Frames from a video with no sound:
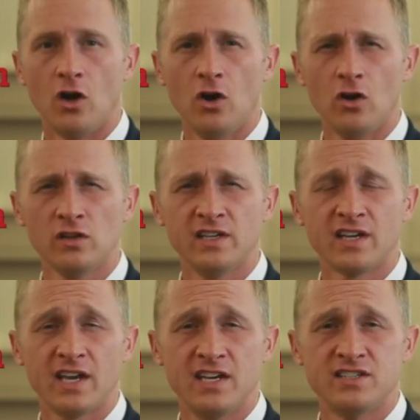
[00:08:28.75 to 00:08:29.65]
All
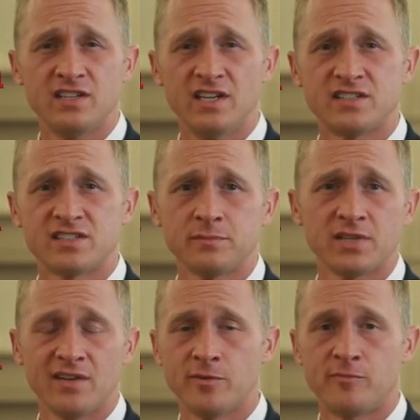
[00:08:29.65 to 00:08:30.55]
engaged in some
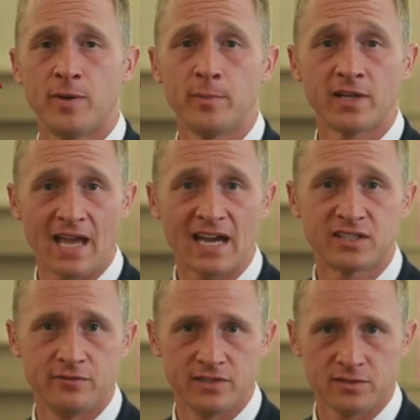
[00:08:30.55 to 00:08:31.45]
type of public
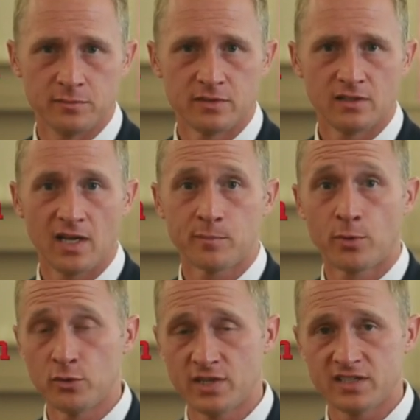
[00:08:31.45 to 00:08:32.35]
activism, like
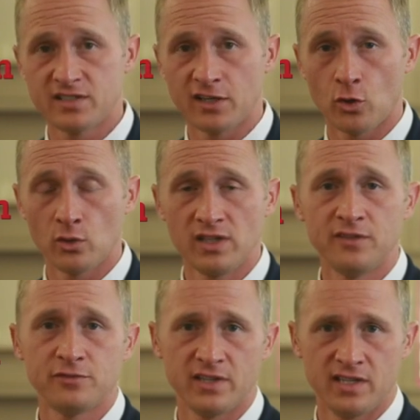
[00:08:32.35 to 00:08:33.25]
protesting or
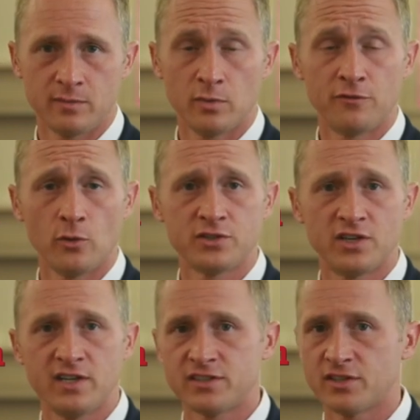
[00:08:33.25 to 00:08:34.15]
leafleting, before
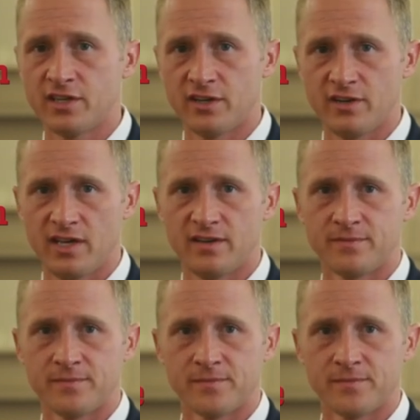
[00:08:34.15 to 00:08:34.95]
turning to the internet.